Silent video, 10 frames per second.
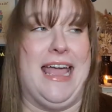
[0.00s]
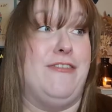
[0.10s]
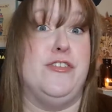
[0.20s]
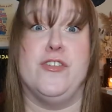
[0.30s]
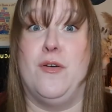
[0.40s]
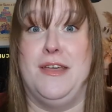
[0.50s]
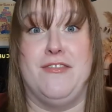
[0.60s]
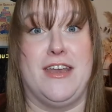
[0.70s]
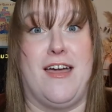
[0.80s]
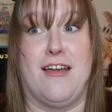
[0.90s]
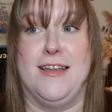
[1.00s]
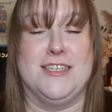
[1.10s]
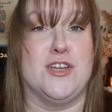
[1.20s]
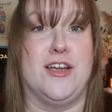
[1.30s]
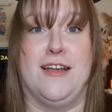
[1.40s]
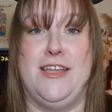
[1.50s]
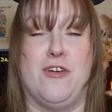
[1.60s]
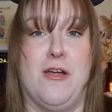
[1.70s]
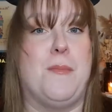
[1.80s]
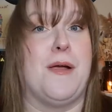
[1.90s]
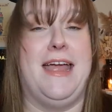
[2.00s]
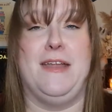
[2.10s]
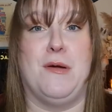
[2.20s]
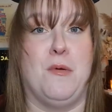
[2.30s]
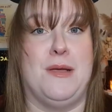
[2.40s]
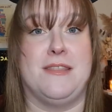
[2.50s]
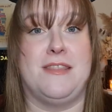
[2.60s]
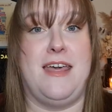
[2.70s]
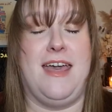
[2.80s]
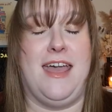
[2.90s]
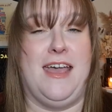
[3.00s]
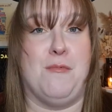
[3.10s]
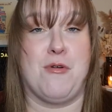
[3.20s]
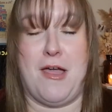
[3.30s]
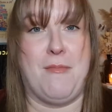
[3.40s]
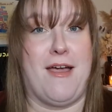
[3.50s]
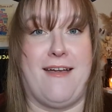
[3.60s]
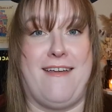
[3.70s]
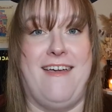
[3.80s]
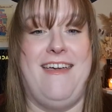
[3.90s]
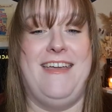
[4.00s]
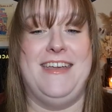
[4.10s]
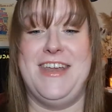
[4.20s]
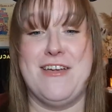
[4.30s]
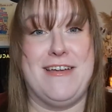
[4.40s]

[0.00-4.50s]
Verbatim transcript: if you don't live in Ireland or Europe or anywhere with a Primark near